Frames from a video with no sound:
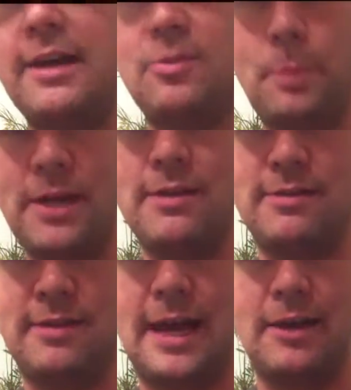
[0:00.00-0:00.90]
had its
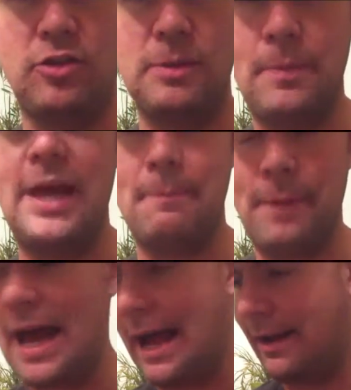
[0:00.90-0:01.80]
pins actually bent
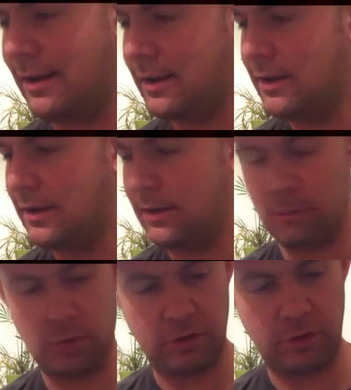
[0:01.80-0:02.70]
back.
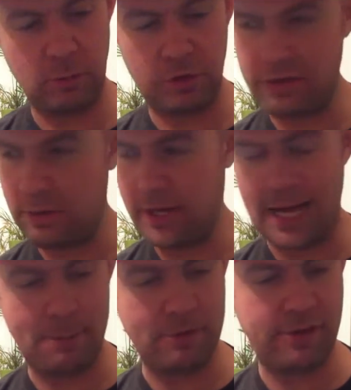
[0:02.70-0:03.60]
And we'll see what
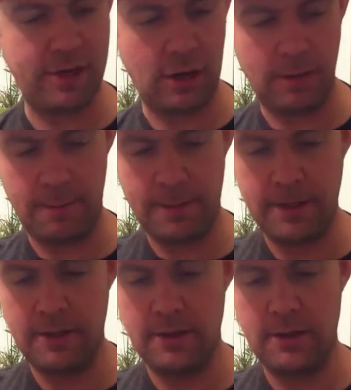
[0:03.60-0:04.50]
happens here.
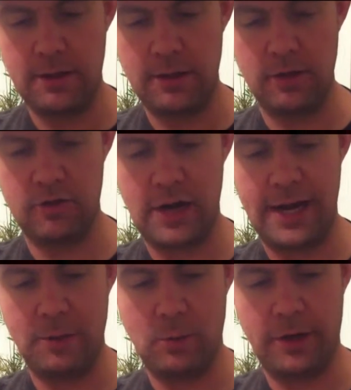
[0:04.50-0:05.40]
Here's
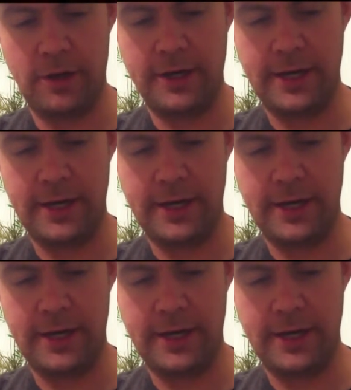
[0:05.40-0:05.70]
Dragon Warrior